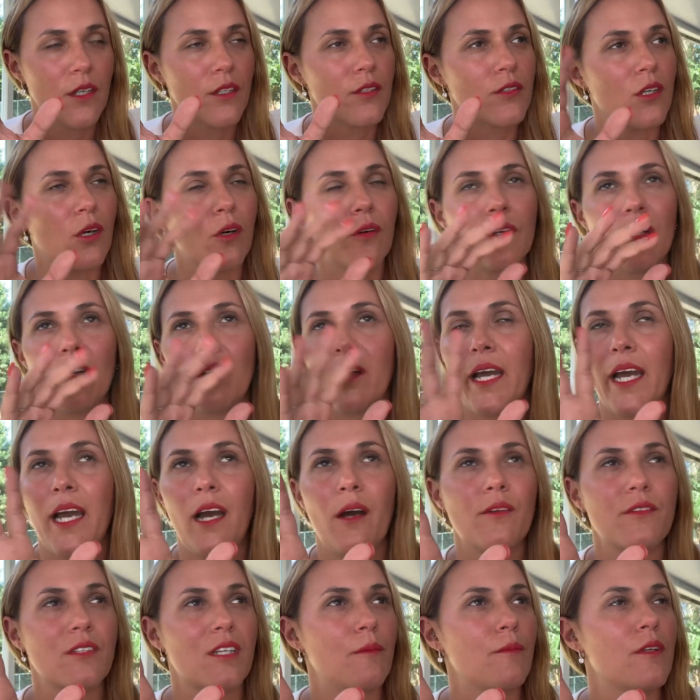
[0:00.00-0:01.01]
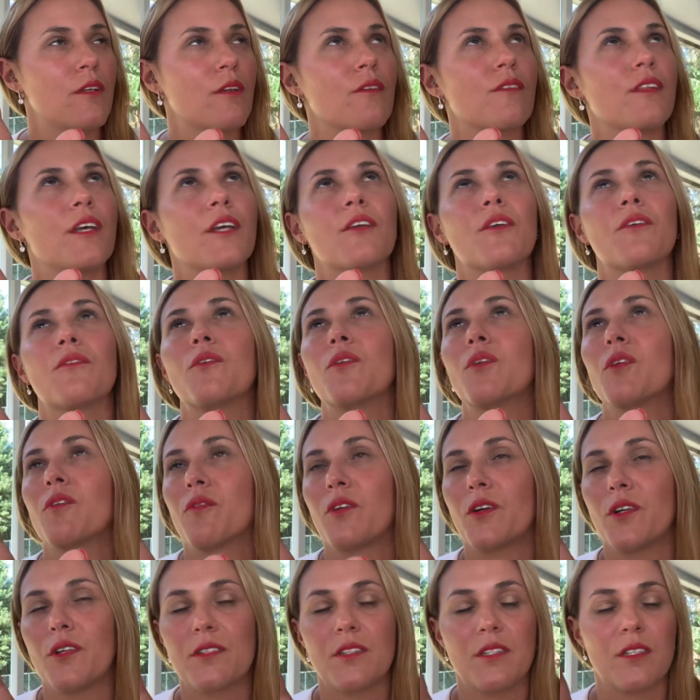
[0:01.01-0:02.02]
Don't know how it's coming to you. Thank you,
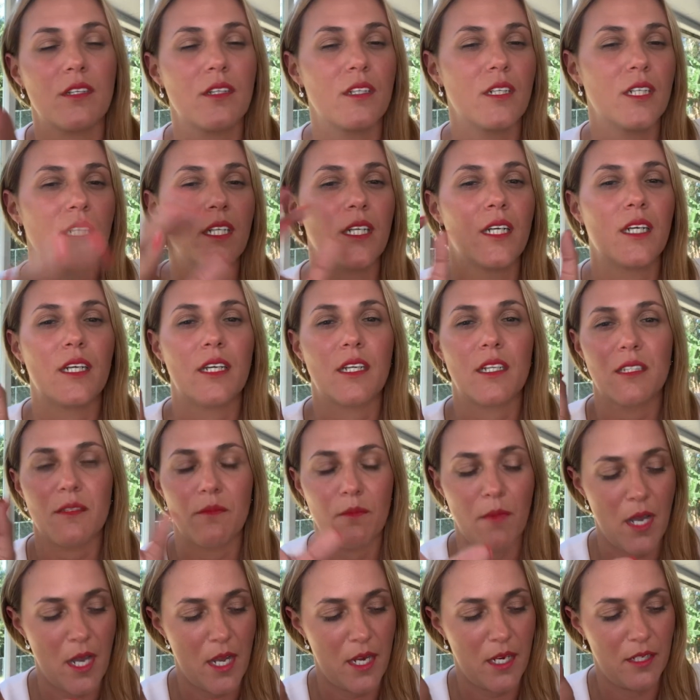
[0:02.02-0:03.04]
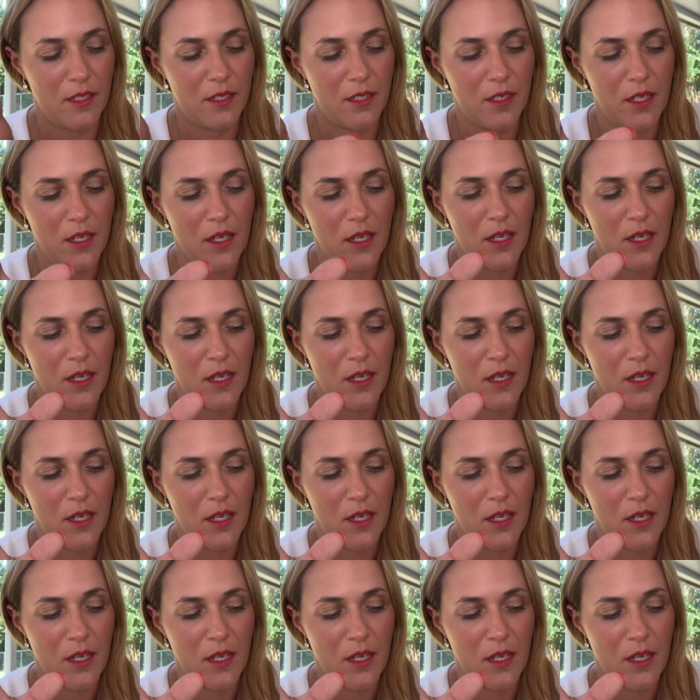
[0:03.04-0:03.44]
universe, it's mine.